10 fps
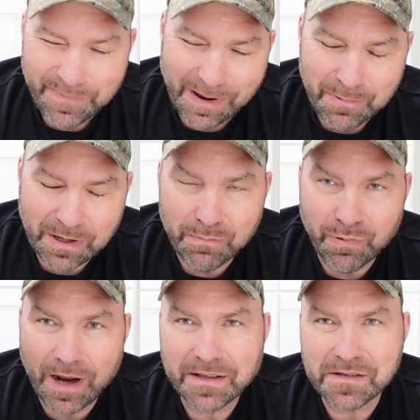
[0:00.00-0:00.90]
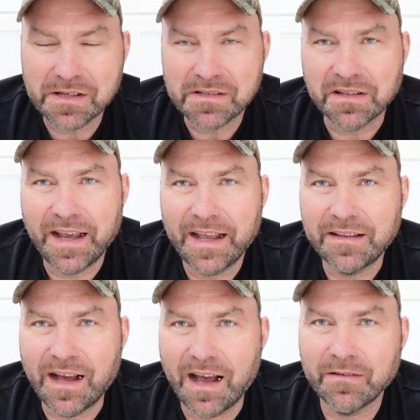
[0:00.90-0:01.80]
bring the brightness just a tad
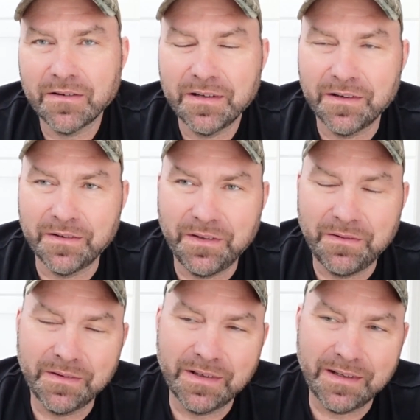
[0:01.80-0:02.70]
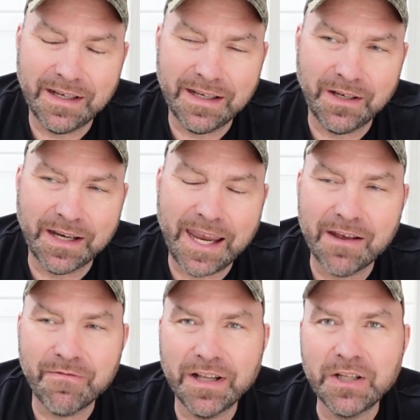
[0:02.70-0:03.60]
down. You
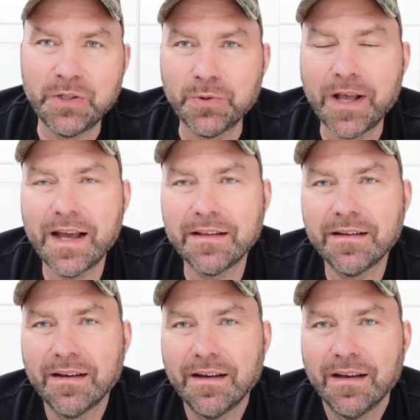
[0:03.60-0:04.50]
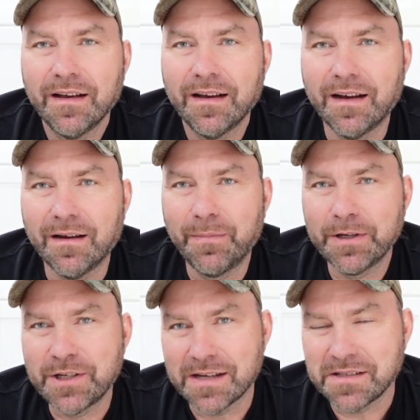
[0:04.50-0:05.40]
can't really do that. Big
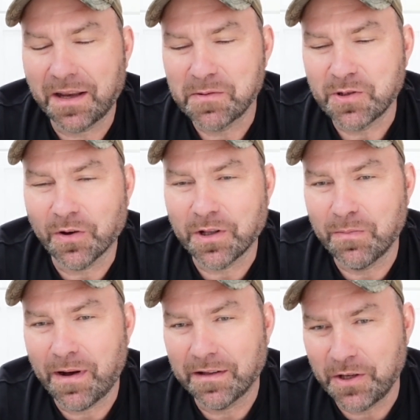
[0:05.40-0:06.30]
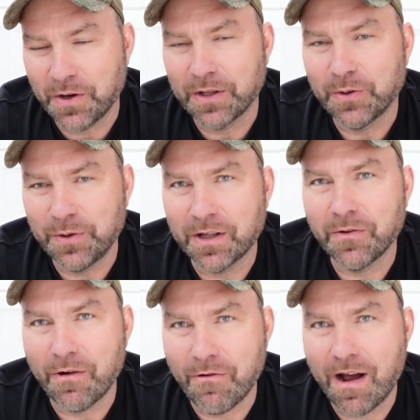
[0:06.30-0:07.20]
Johnson keeps talking about that you can do it the other
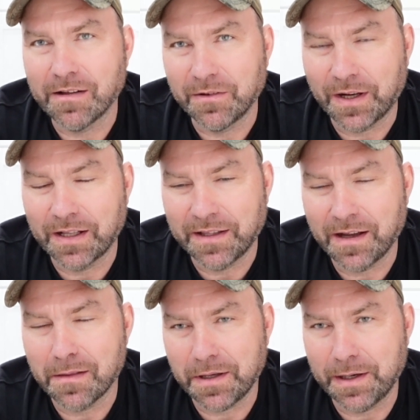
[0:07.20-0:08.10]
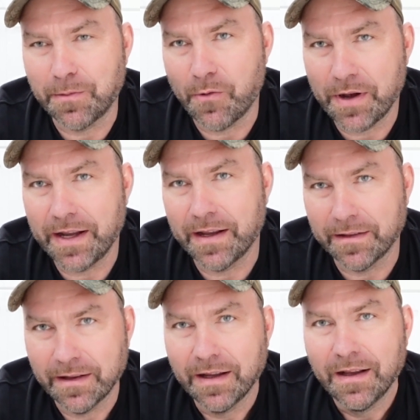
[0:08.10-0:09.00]
way around. You can take a 3 MOA,
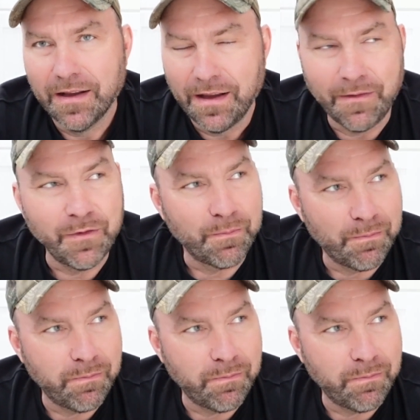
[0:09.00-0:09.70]
and if you